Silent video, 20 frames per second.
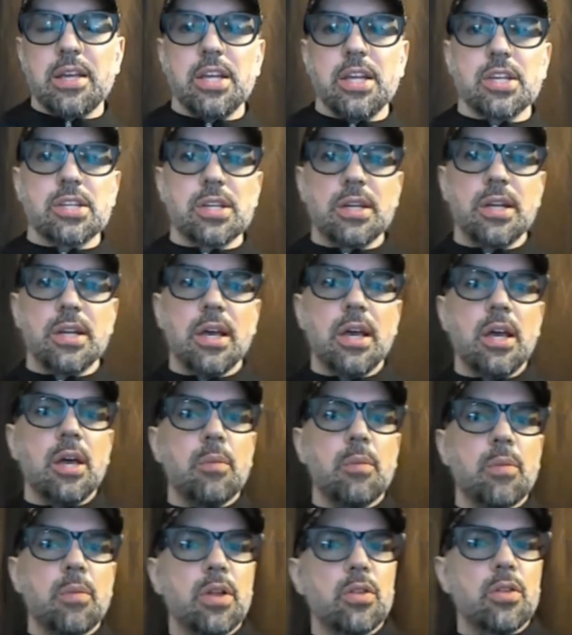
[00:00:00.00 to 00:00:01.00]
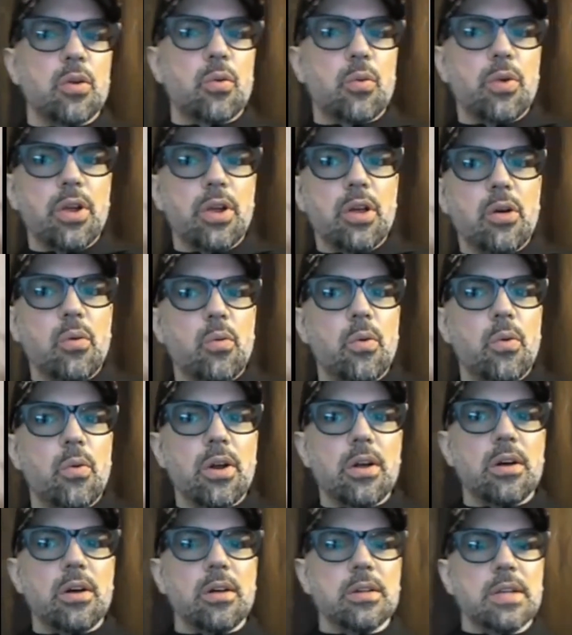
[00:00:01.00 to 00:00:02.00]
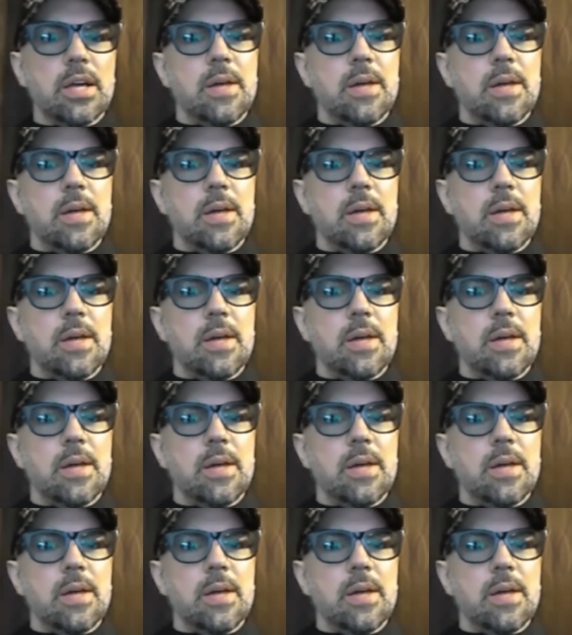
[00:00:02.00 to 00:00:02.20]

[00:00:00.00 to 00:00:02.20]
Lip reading: condition. But in the real world,